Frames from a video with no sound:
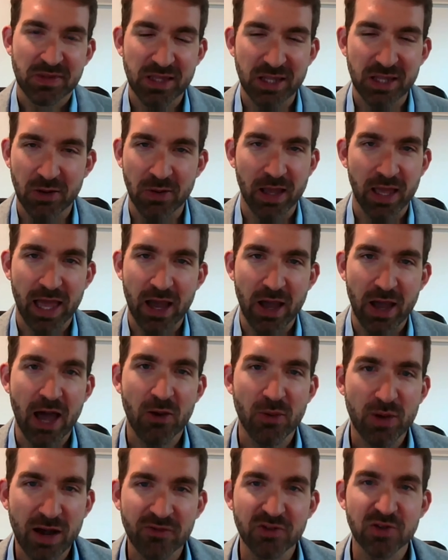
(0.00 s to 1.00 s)

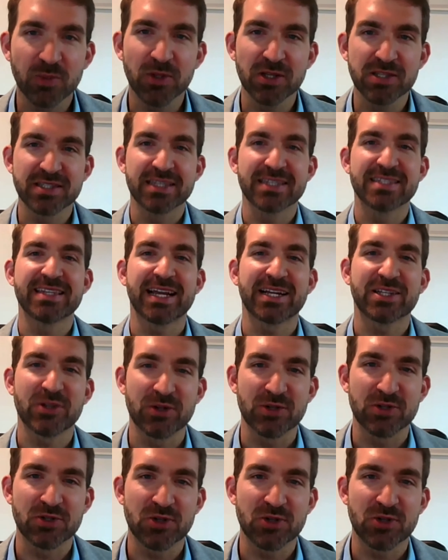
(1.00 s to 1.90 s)
how comfortable is the sector